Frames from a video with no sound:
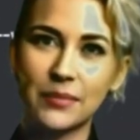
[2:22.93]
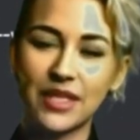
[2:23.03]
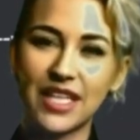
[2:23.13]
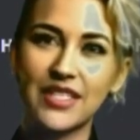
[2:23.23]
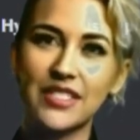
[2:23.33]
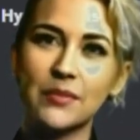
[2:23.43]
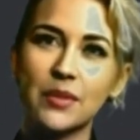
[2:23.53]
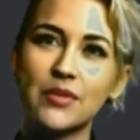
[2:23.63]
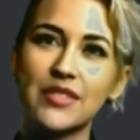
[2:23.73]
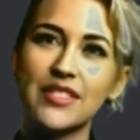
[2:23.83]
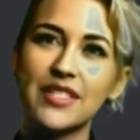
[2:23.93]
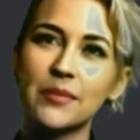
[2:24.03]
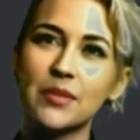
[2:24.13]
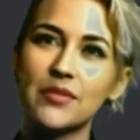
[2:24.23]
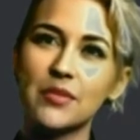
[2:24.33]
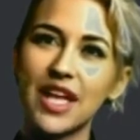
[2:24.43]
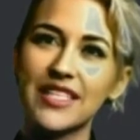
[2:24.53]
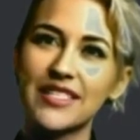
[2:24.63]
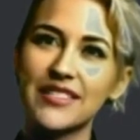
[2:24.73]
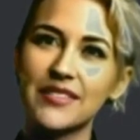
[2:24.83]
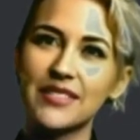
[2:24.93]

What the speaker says: but it also poses a number of risks,